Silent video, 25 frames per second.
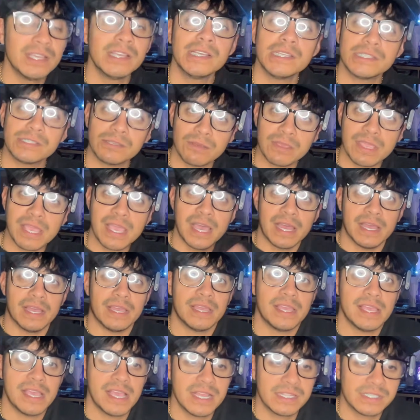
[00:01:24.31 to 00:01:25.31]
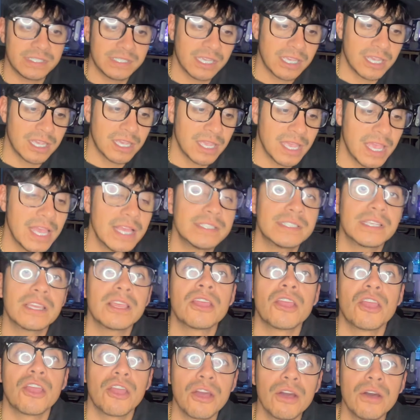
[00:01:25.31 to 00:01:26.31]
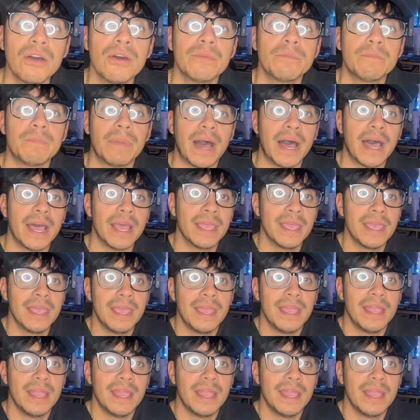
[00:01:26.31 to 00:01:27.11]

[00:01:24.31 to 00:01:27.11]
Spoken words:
So yeah, it's a good buy.